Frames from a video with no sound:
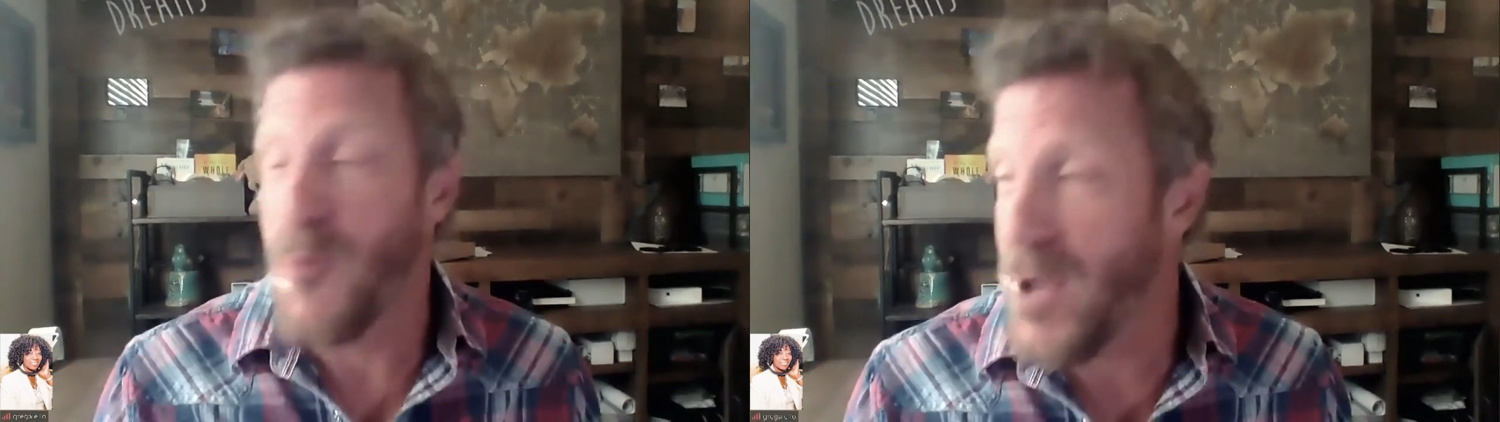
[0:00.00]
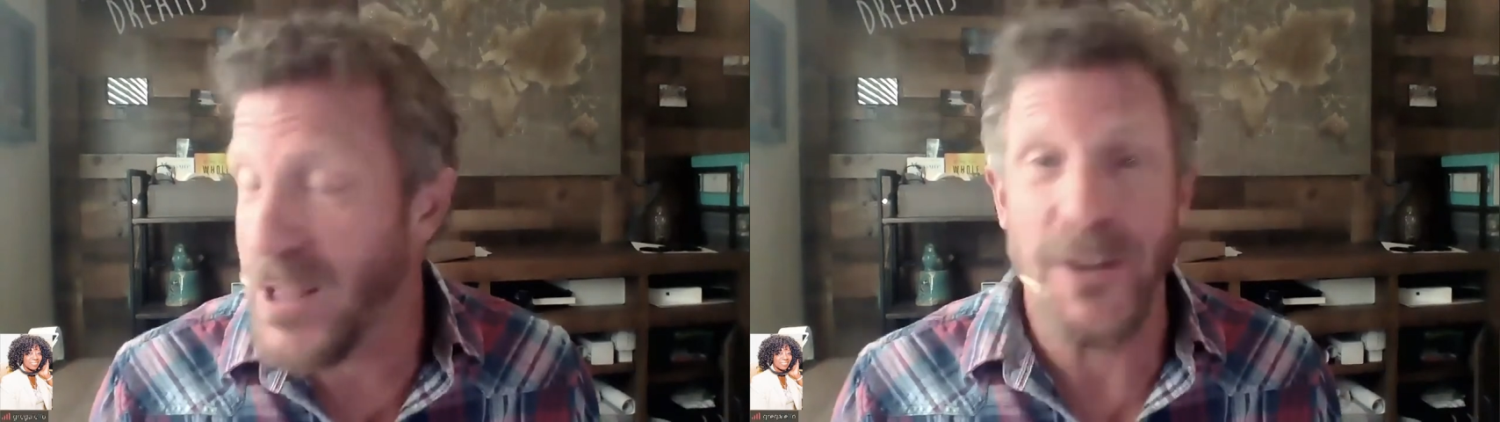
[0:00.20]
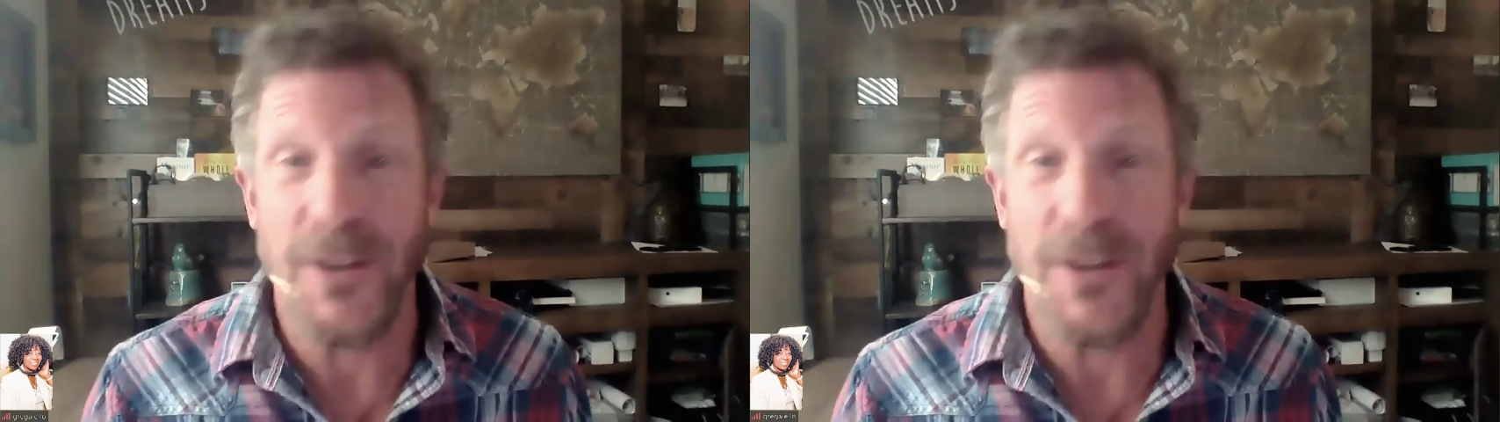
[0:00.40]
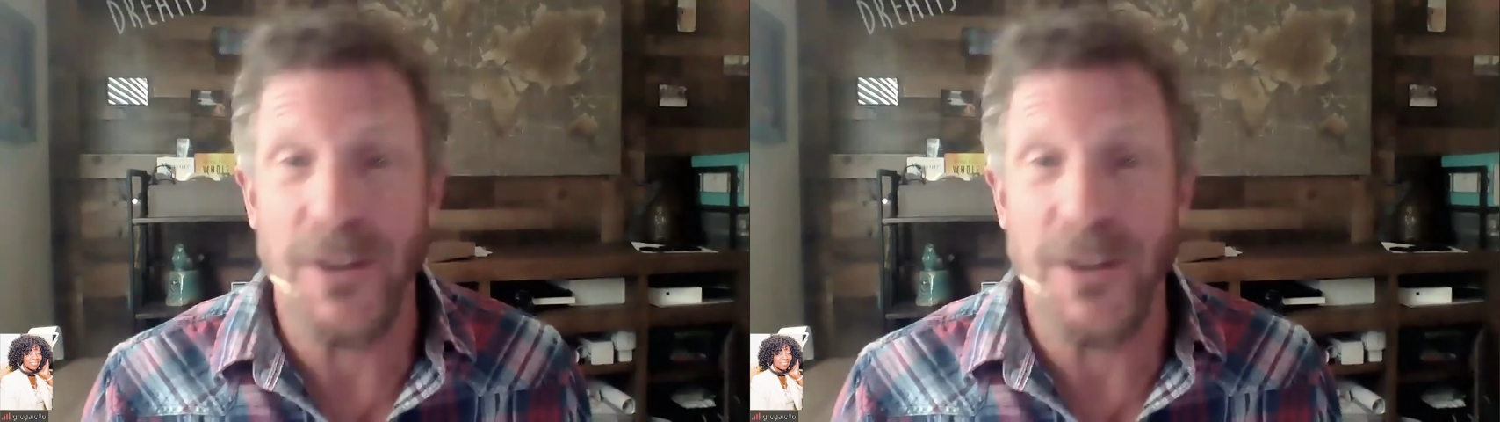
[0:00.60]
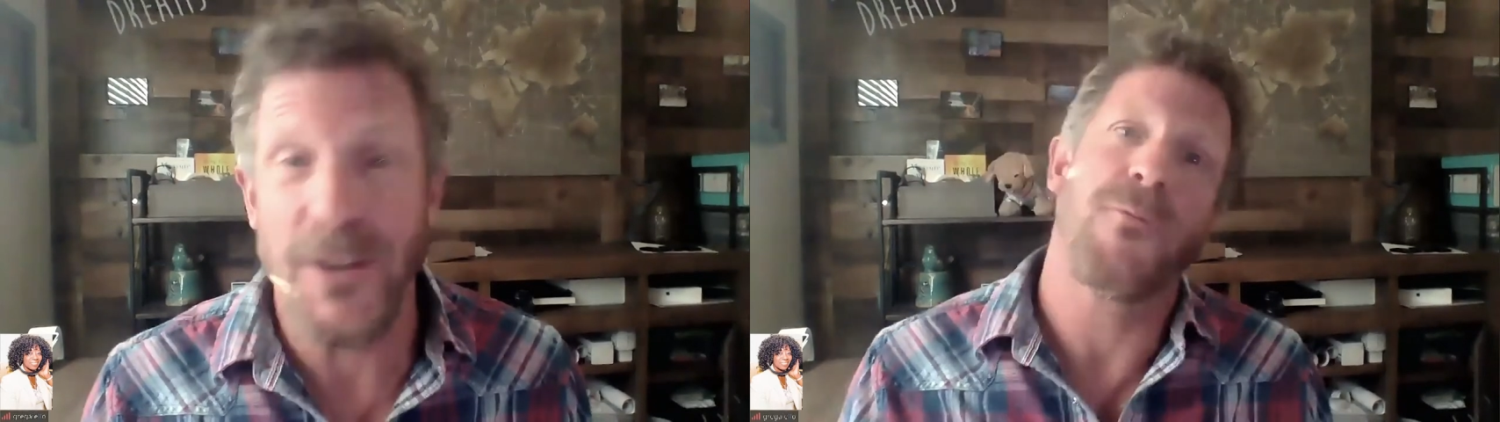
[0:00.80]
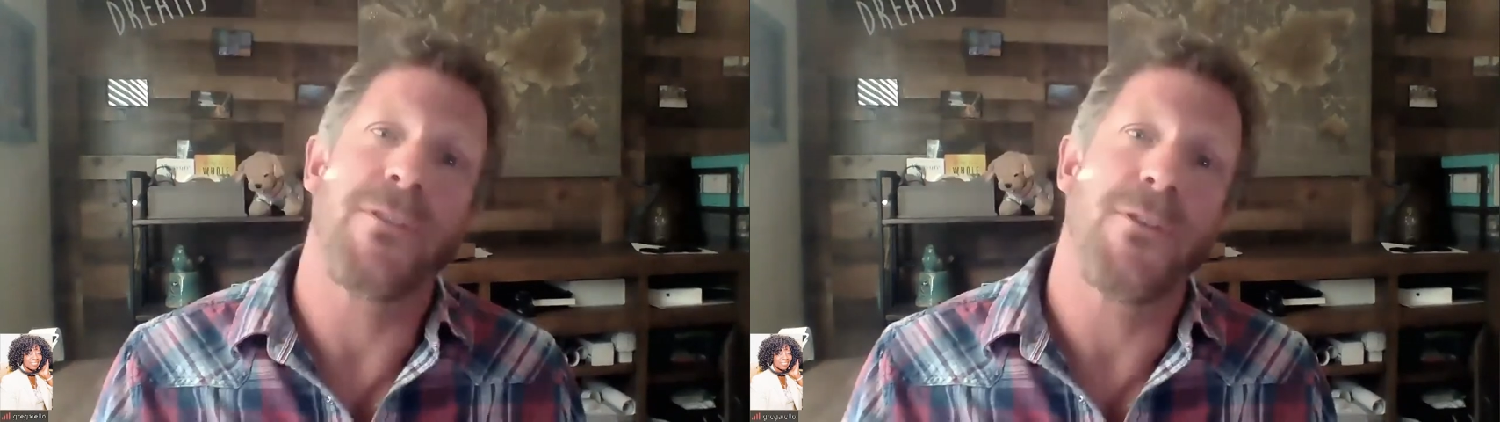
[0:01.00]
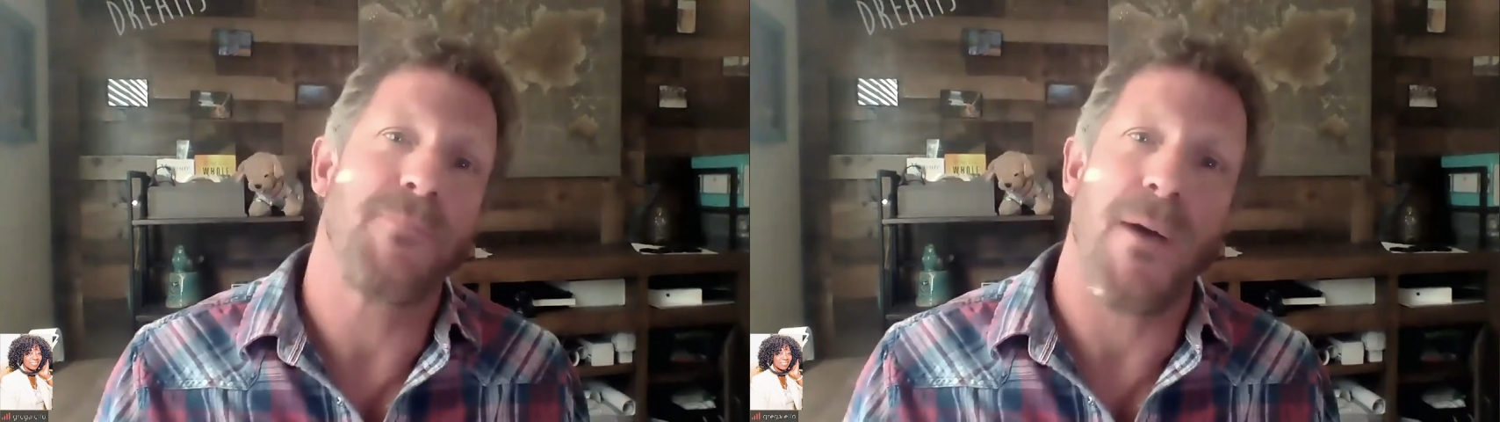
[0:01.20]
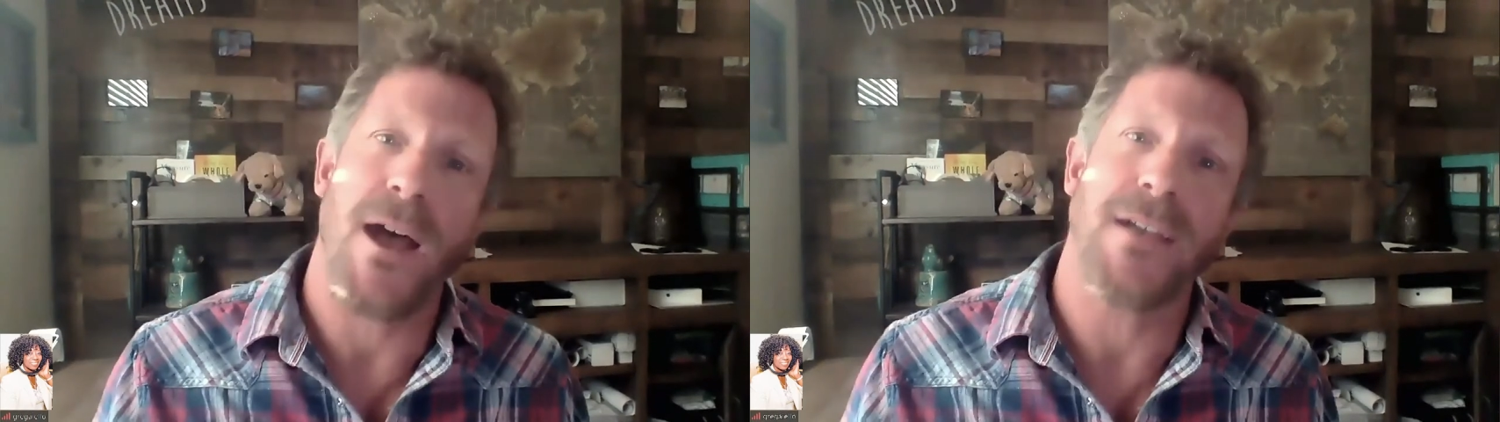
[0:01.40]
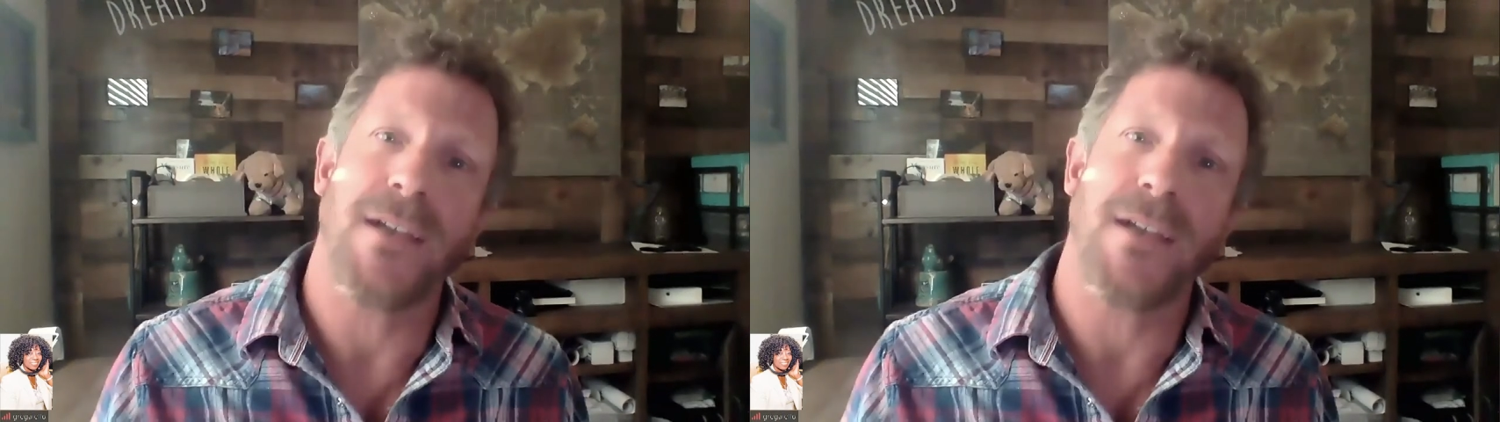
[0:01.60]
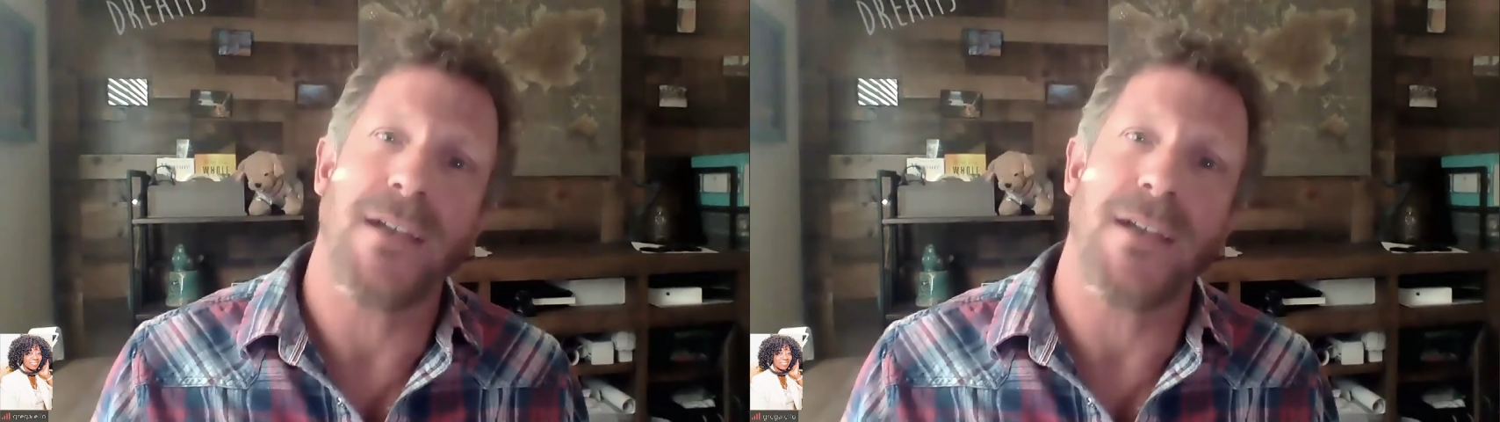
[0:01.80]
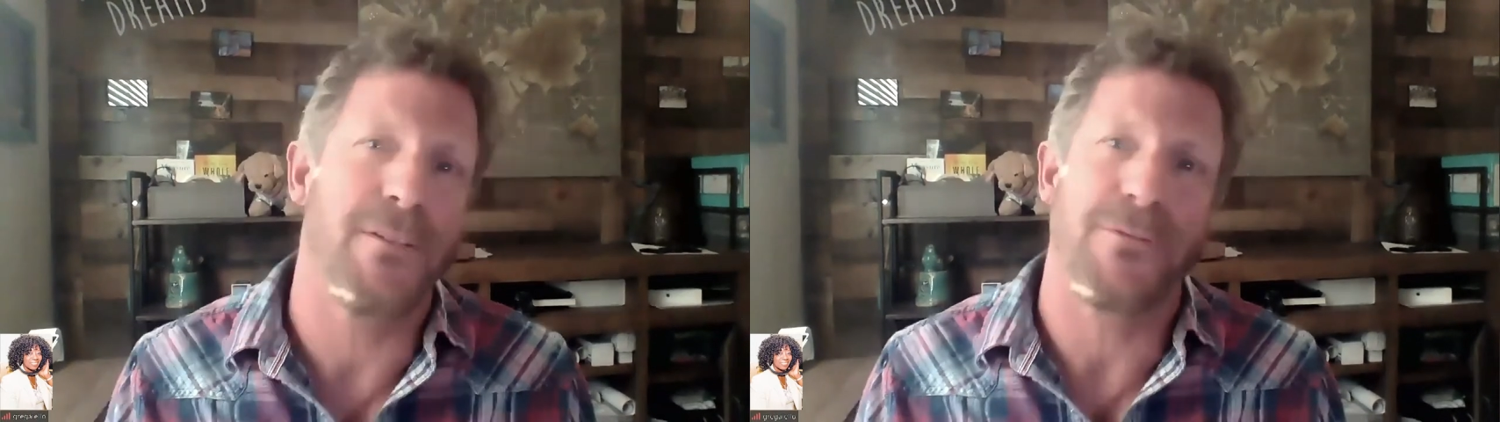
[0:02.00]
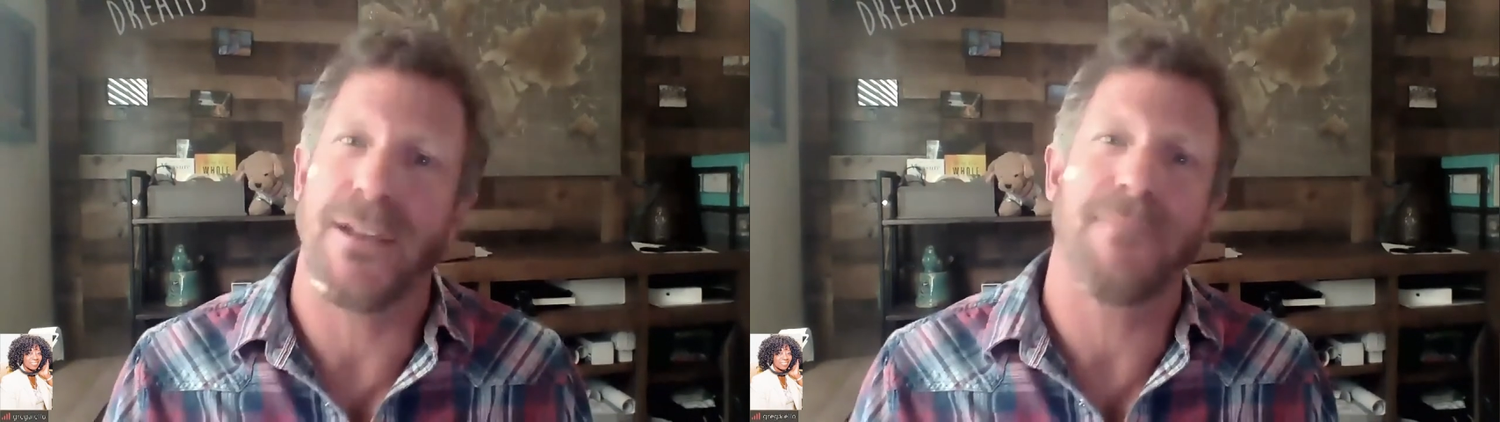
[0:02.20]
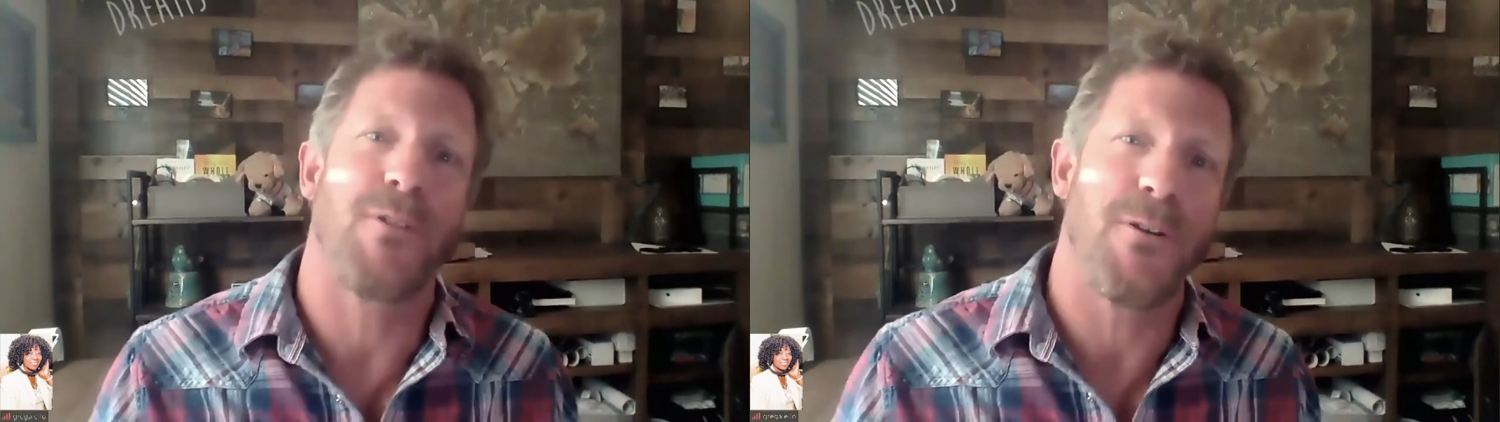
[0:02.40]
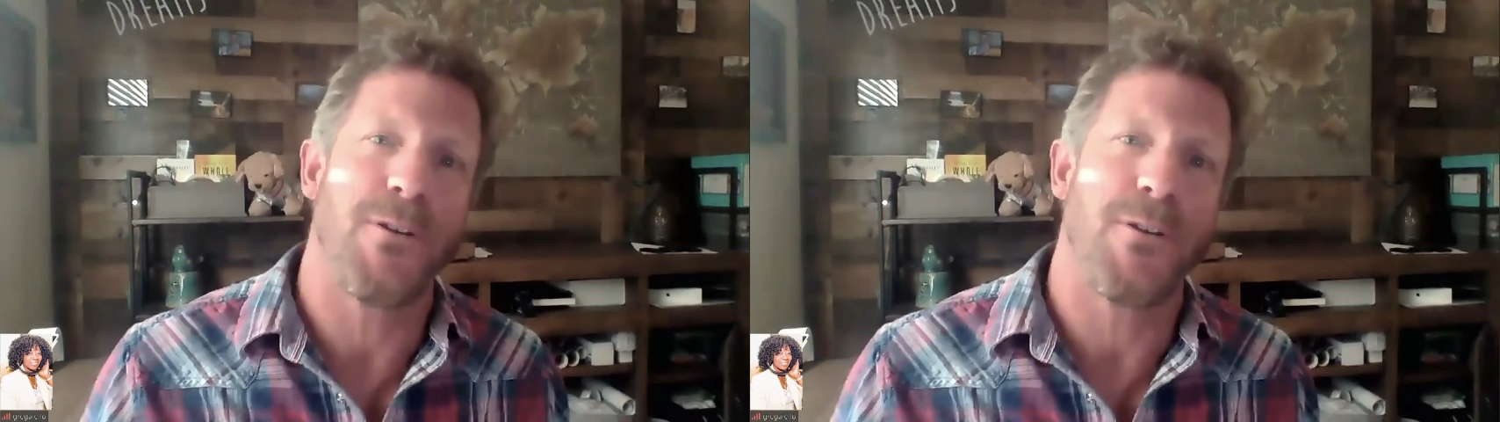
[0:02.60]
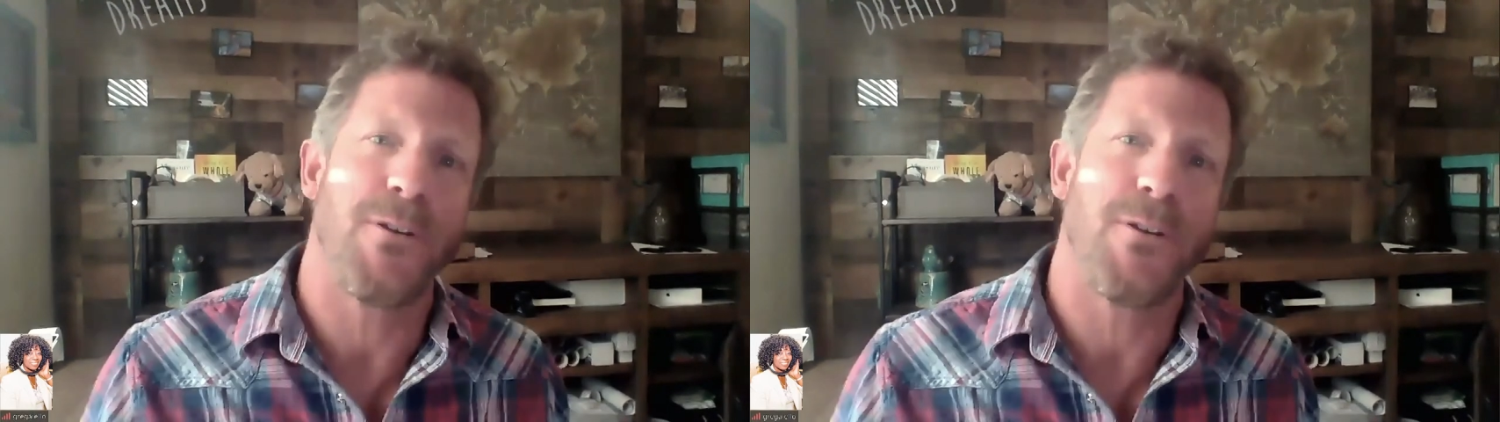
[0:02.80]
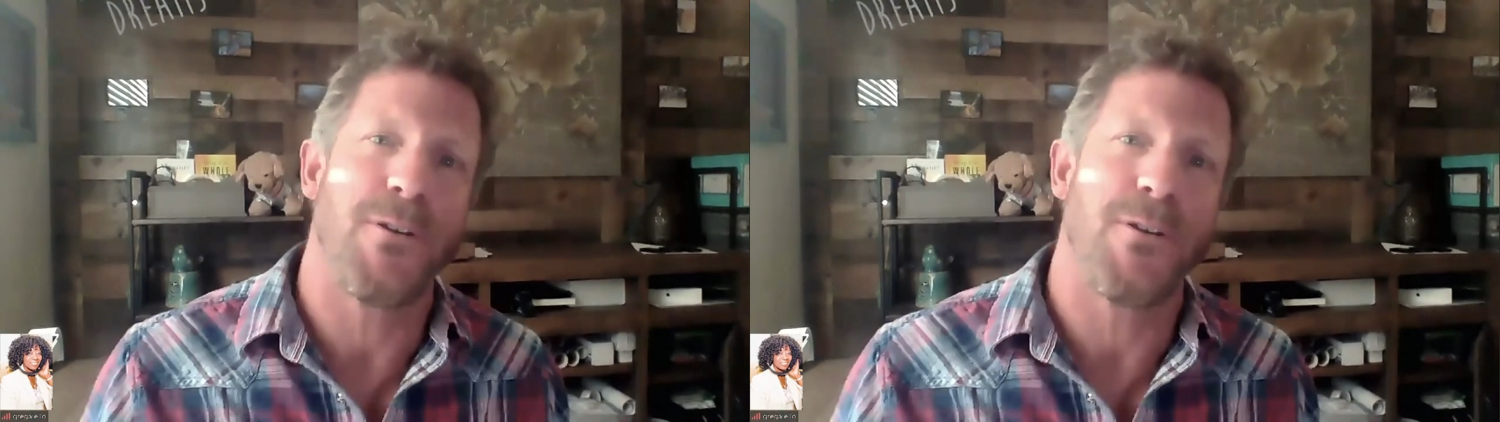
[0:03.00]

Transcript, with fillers: Well, you know, if those possums sort of like broke in and